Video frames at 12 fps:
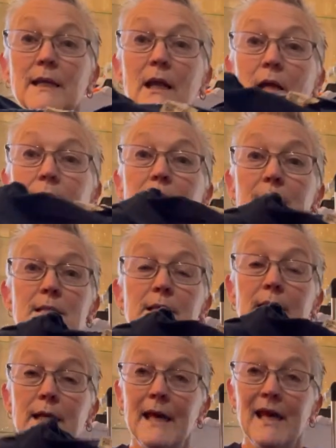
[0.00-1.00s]
lock these
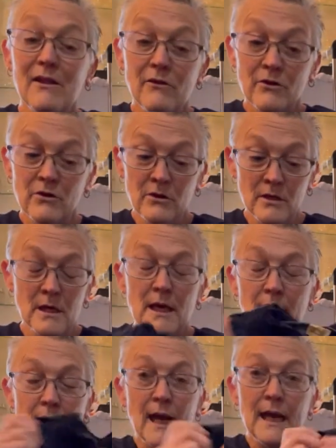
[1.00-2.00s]
together
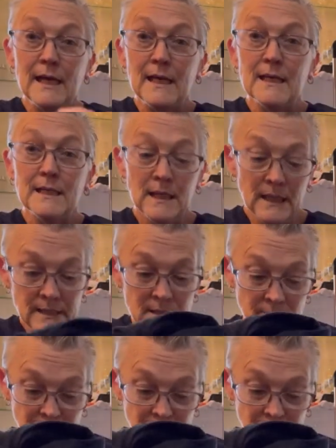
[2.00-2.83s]
and list them